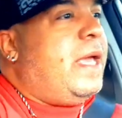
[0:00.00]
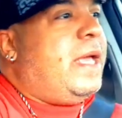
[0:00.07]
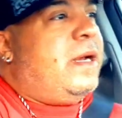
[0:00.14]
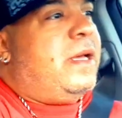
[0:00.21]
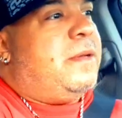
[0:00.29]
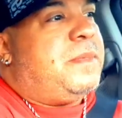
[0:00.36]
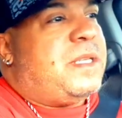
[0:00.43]

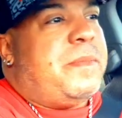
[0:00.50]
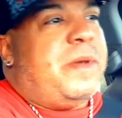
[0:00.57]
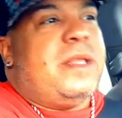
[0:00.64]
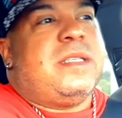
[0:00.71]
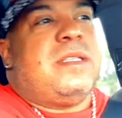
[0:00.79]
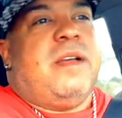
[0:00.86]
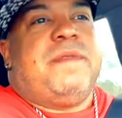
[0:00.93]
and um, some
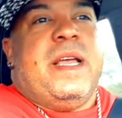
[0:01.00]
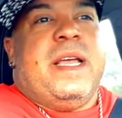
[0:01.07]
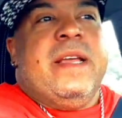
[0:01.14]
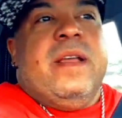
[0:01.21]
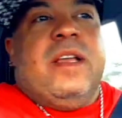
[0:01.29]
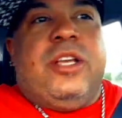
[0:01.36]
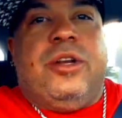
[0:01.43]
other stuff
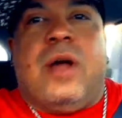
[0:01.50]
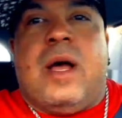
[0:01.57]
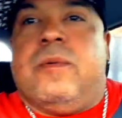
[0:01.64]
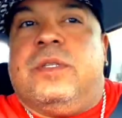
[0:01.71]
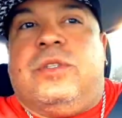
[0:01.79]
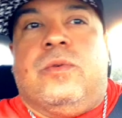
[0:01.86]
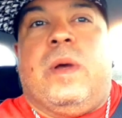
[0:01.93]
that, you know,
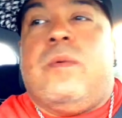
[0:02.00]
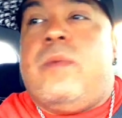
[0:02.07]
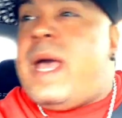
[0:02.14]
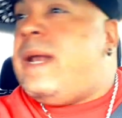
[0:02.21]
I would do well.